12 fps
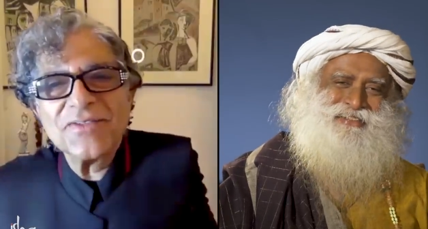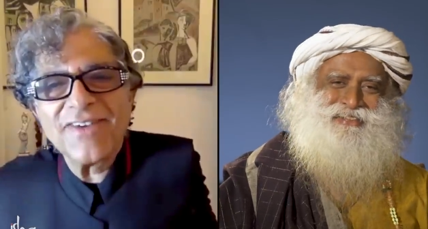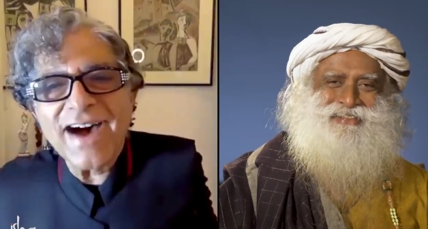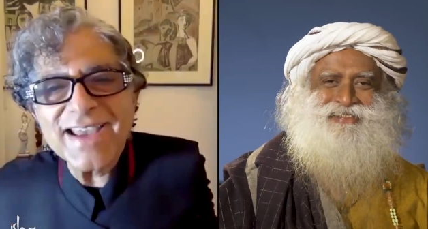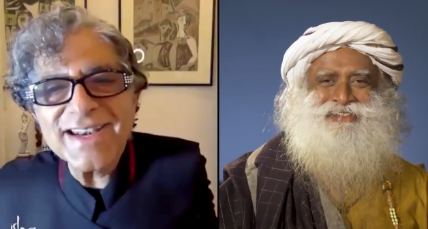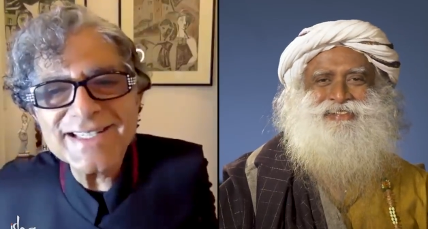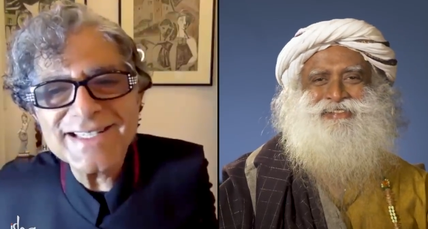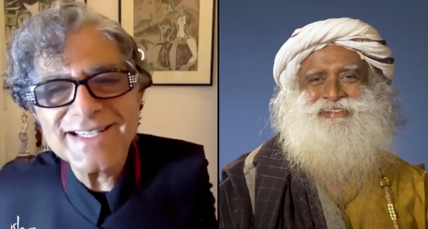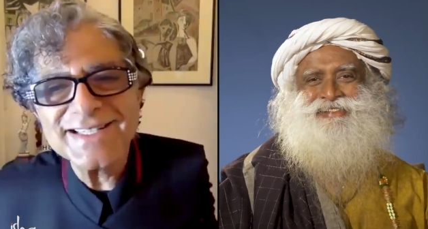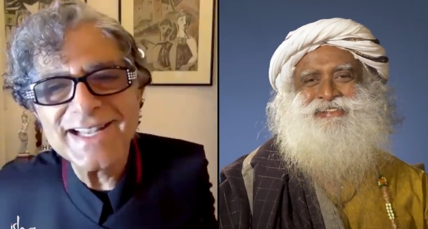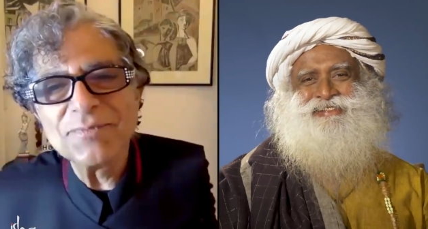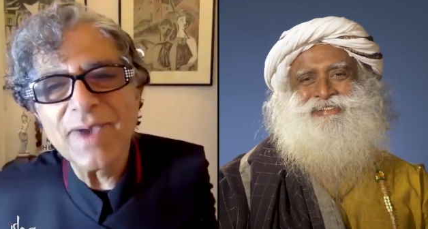Speaker 1: the
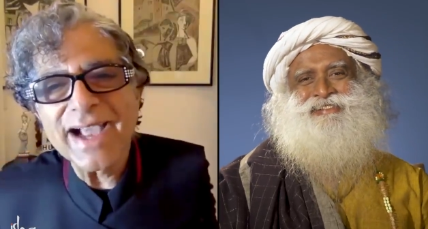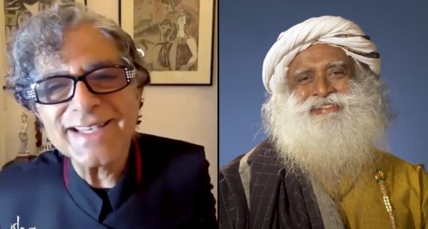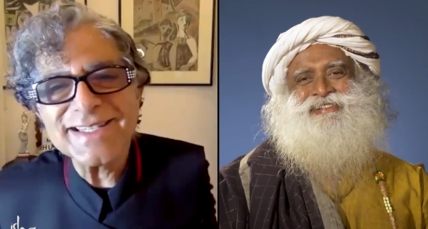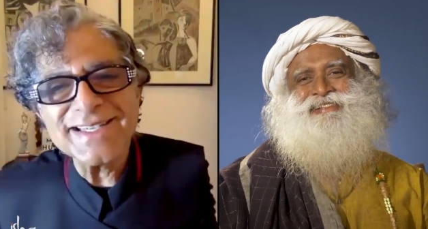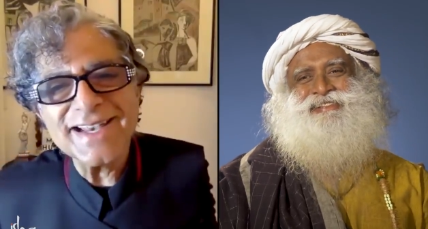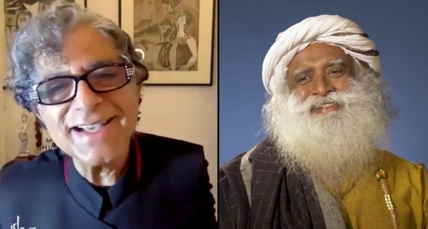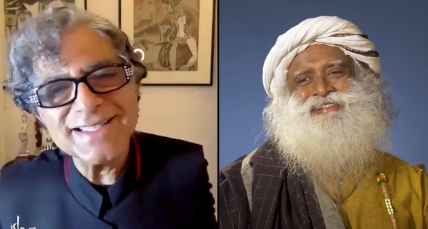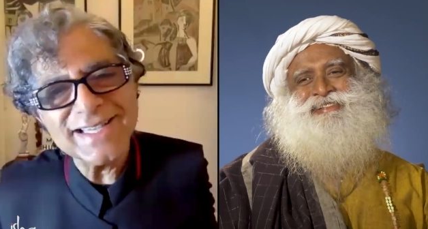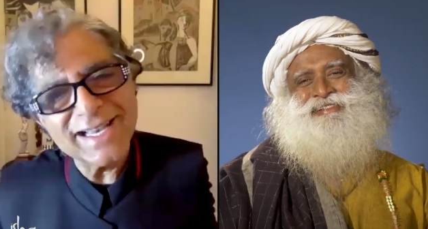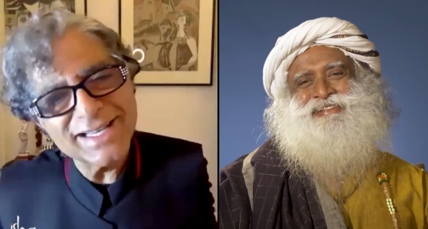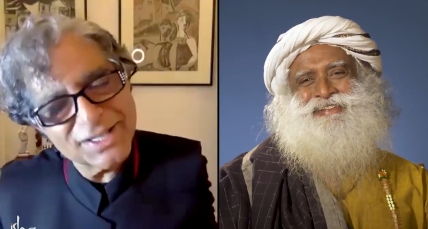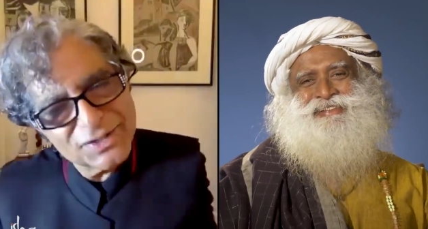viruses and bacteria
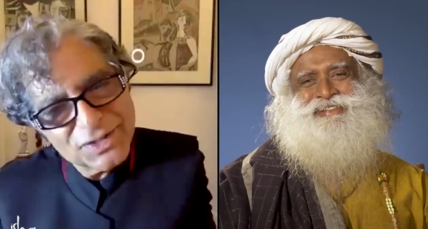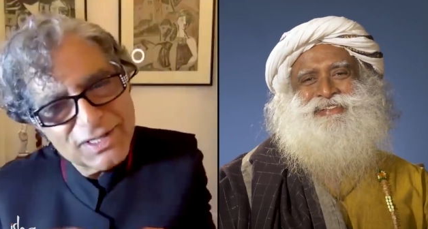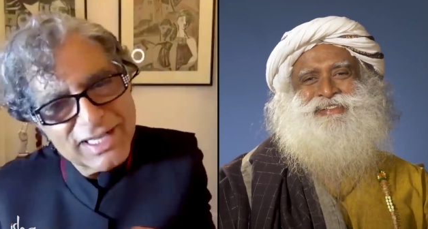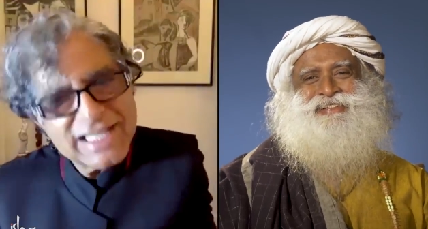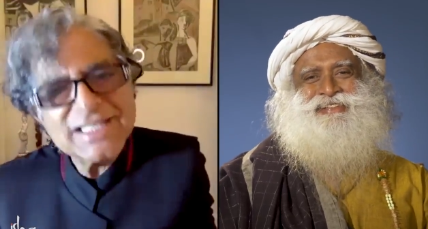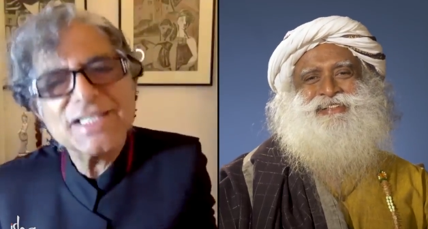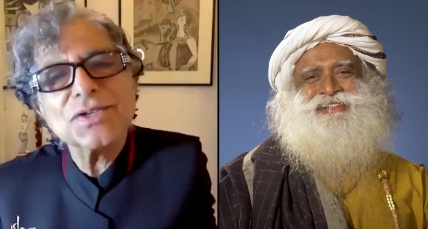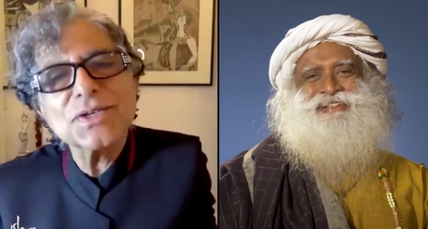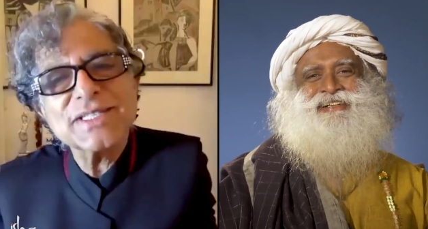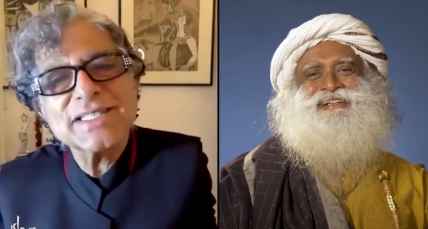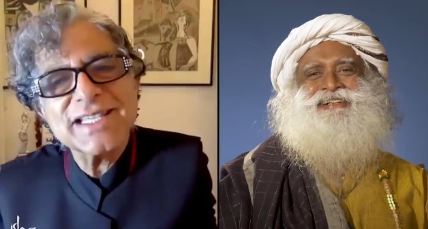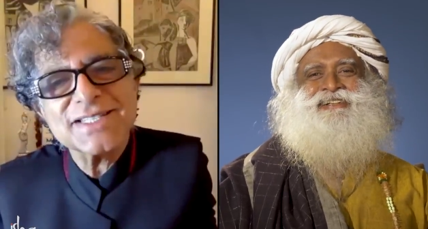said, you know, let's
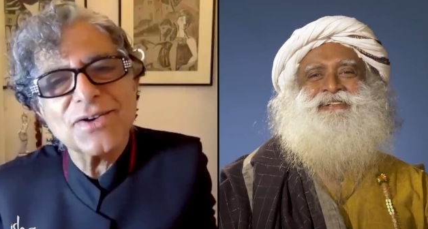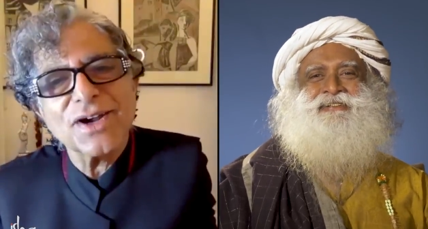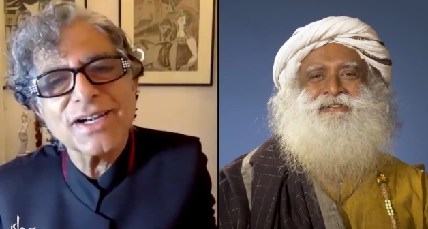use this